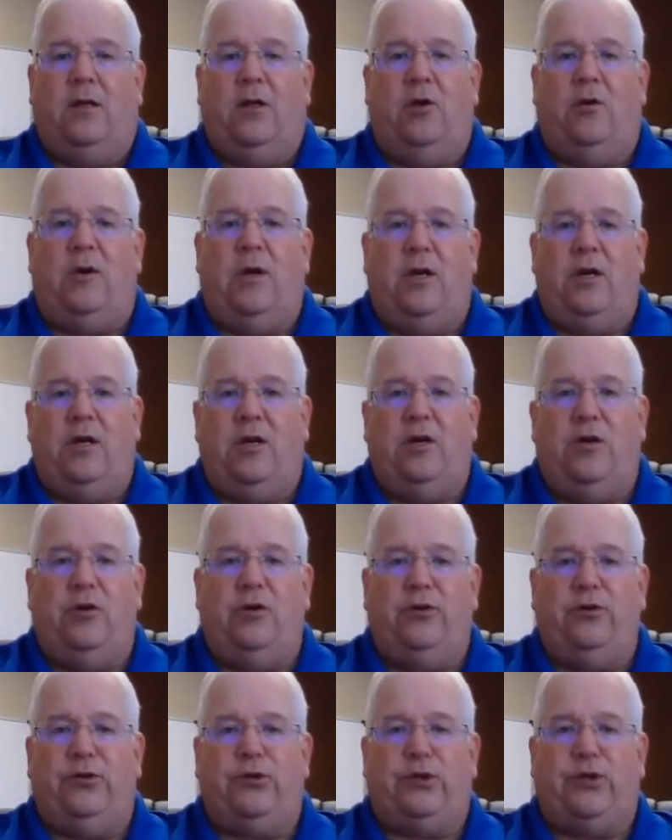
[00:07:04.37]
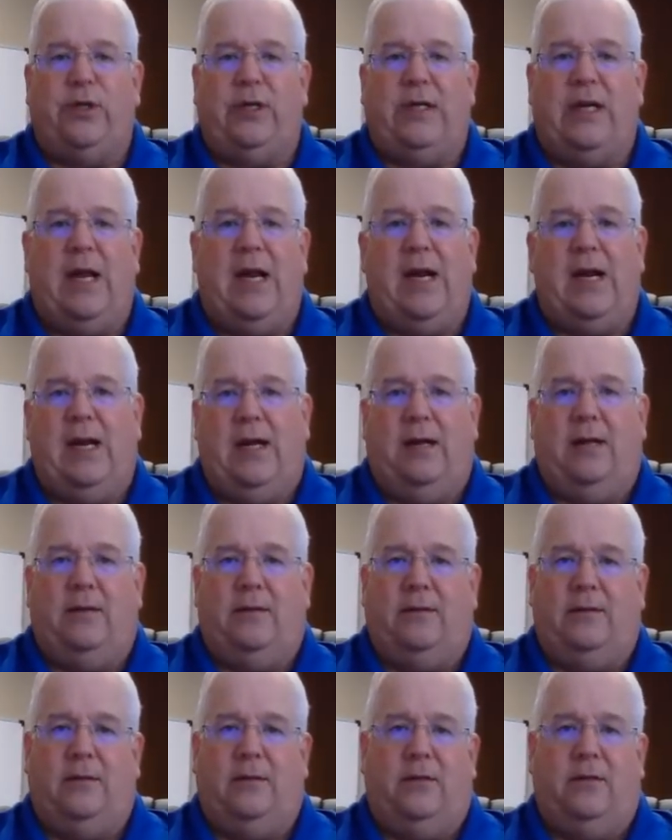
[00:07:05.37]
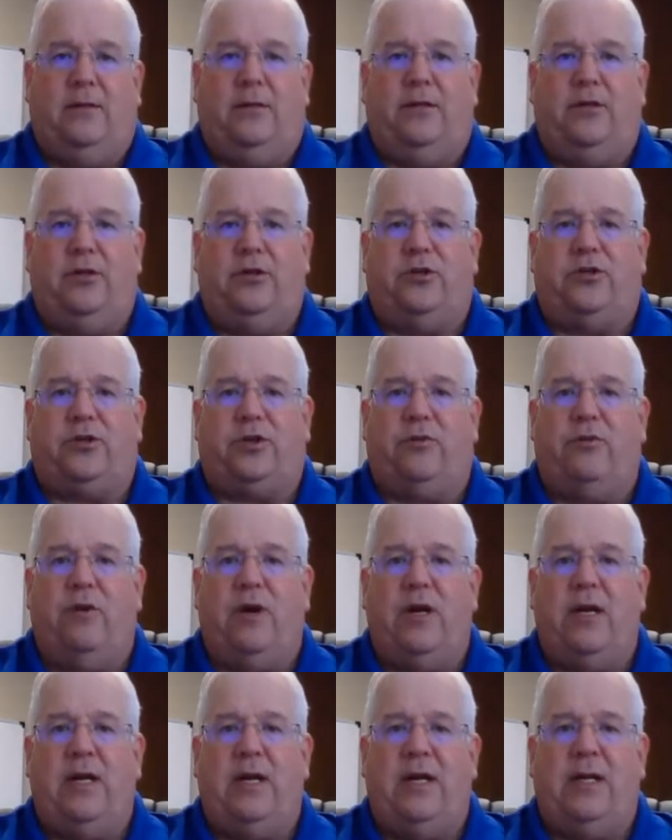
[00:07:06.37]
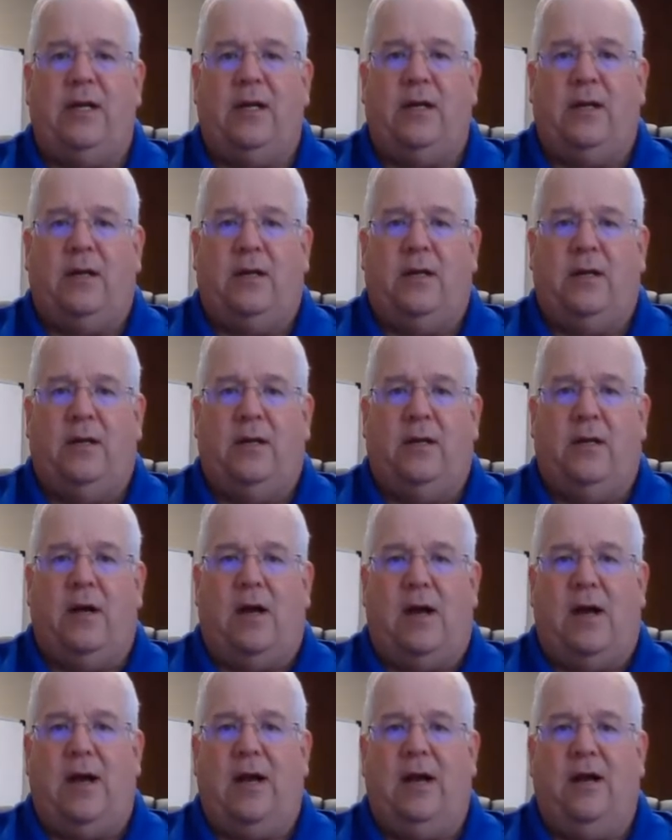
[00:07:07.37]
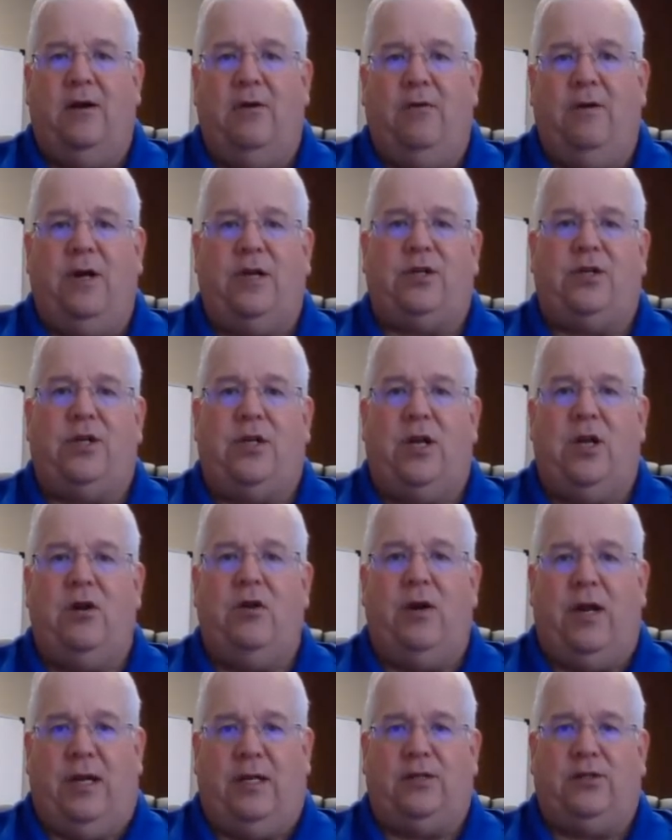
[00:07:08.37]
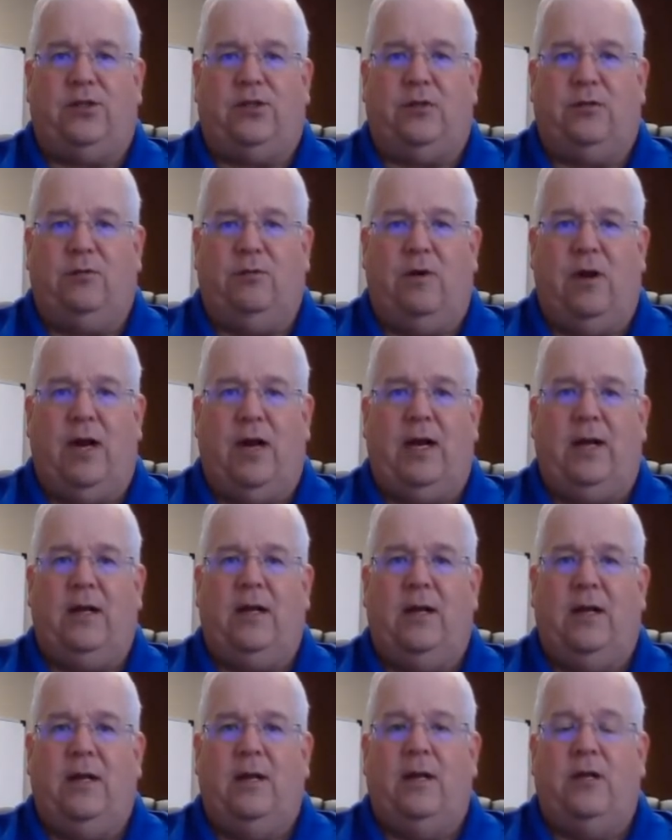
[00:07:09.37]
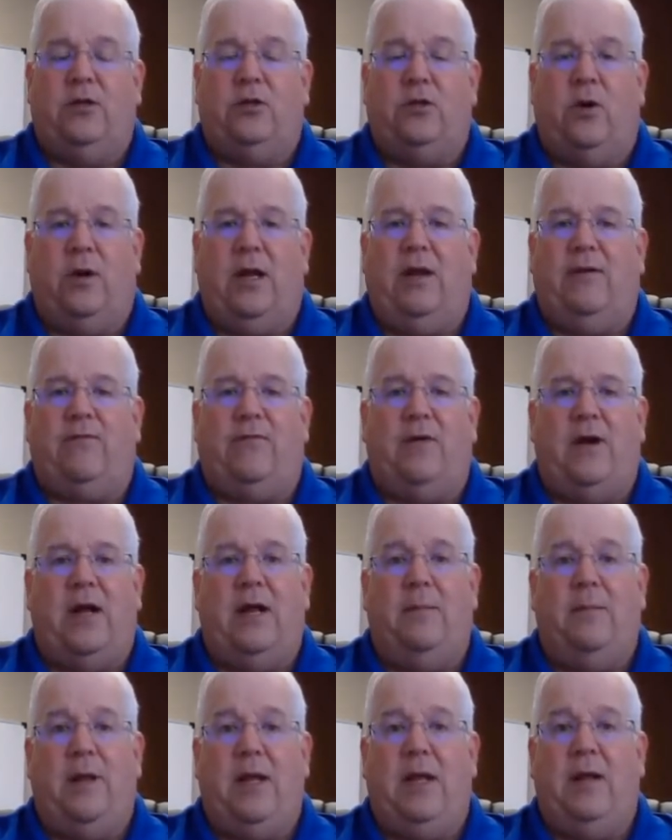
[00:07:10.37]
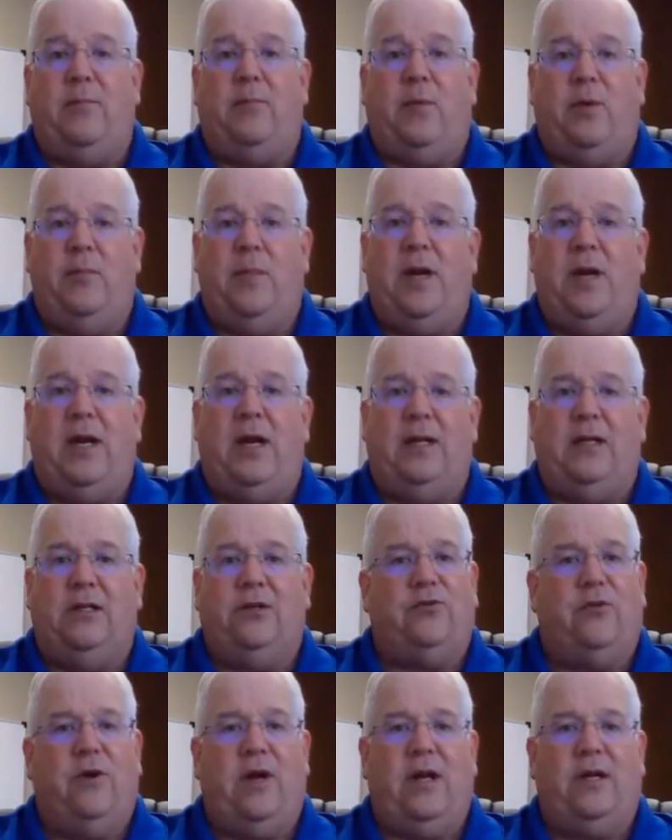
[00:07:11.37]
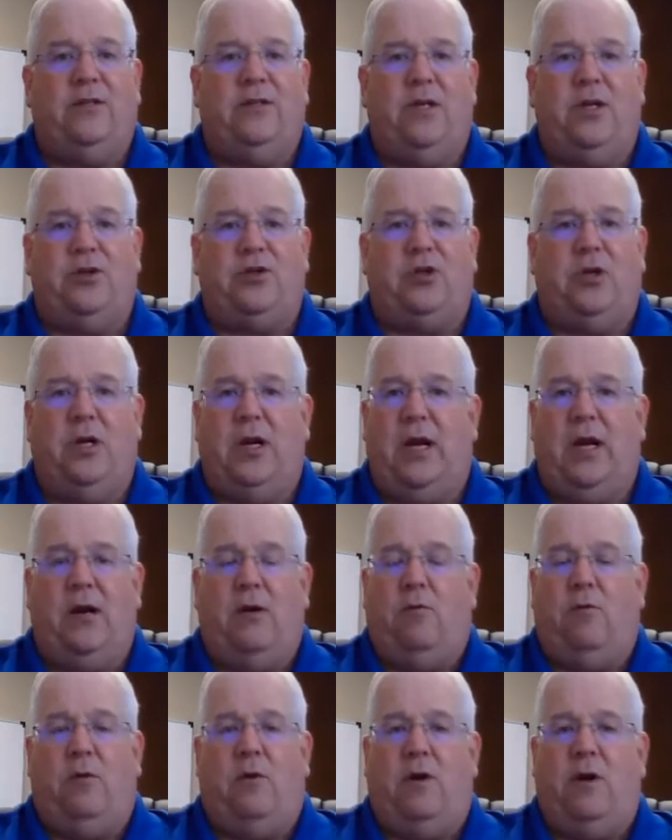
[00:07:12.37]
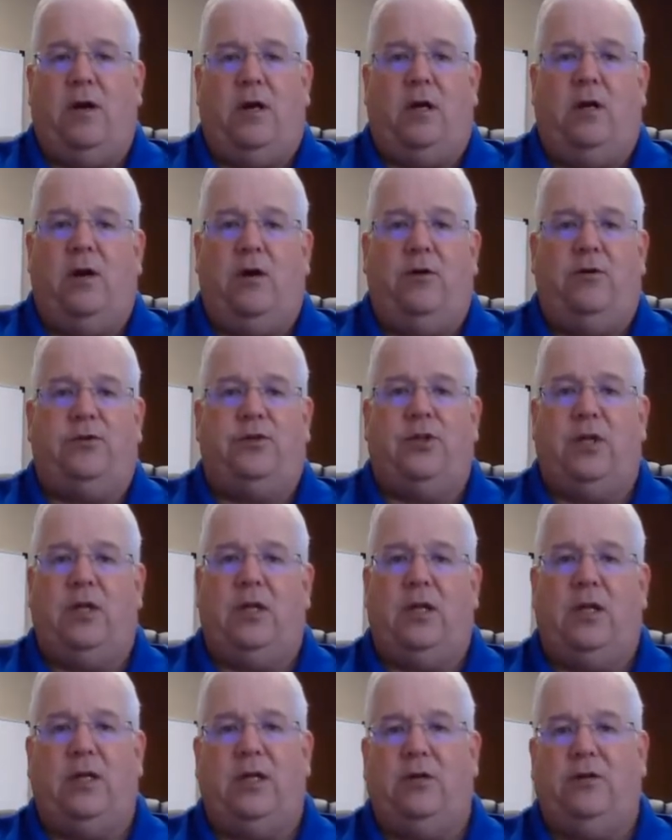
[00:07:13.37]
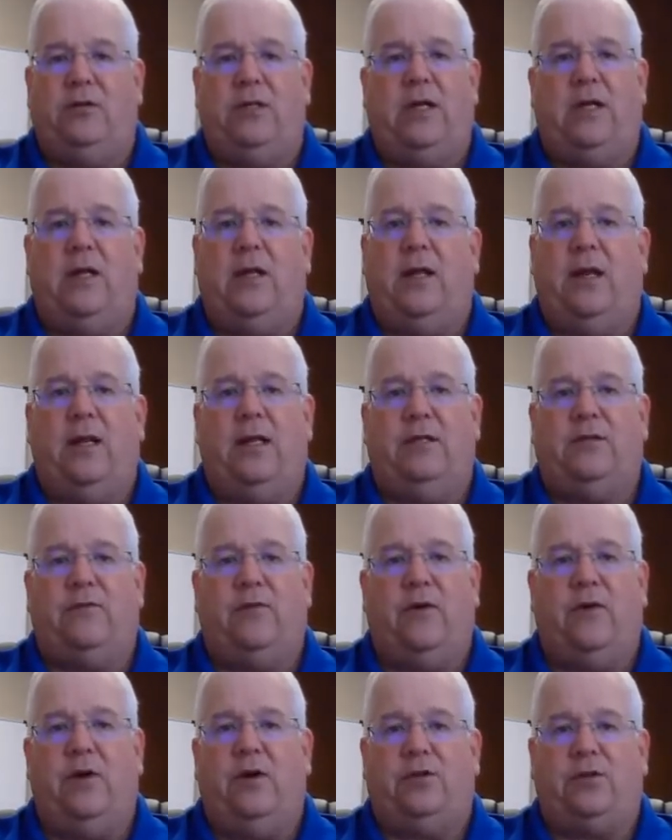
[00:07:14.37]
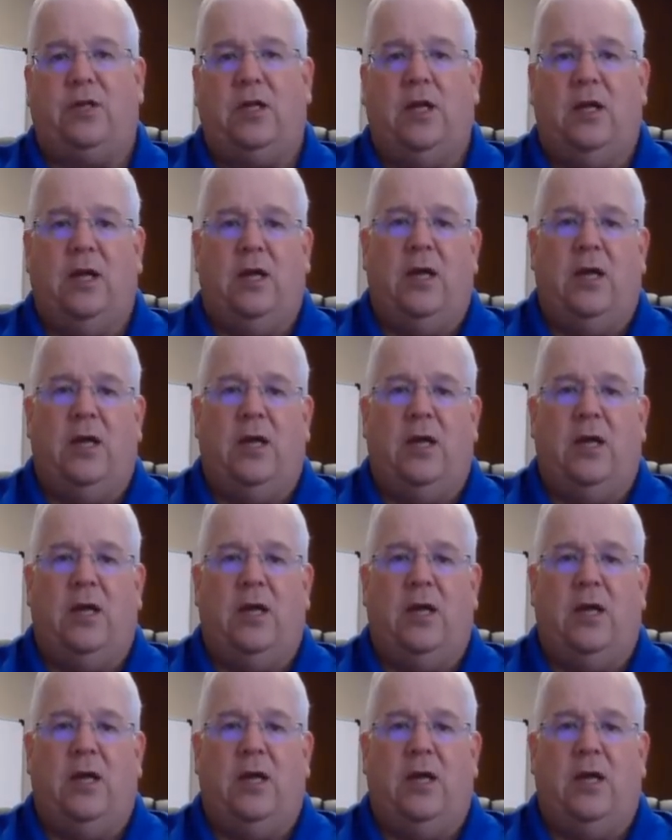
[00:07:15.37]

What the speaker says: You can use the data to screen higher risk units, right? So if I am implementing the transition, I don't want to go to the utilities first.